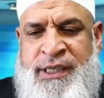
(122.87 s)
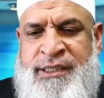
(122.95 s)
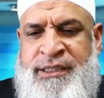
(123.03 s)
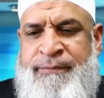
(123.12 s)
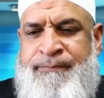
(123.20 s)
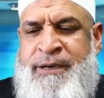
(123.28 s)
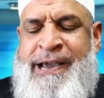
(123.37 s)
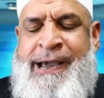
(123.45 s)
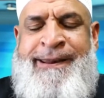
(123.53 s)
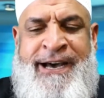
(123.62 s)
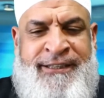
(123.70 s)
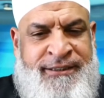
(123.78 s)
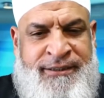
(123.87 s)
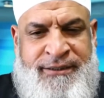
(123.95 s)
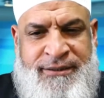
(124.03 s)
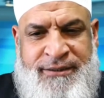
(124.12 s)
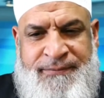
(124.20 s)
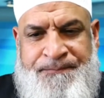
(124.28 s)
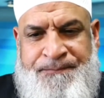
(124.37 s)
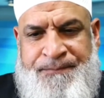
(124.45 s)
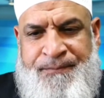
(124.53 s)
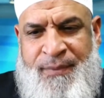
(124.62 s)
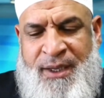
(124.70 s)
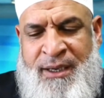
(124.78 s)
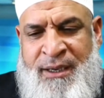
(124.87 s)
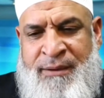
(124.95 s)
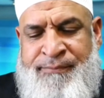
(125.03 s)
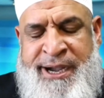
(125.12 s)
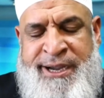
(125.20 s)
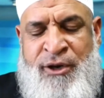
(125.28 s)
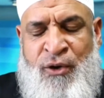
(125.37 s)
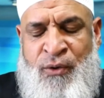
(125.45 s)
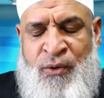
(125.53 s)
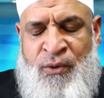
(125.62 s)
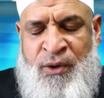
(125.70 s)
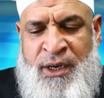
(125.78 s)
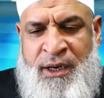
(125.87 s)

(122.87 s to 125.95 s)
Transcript: system cannot, by law,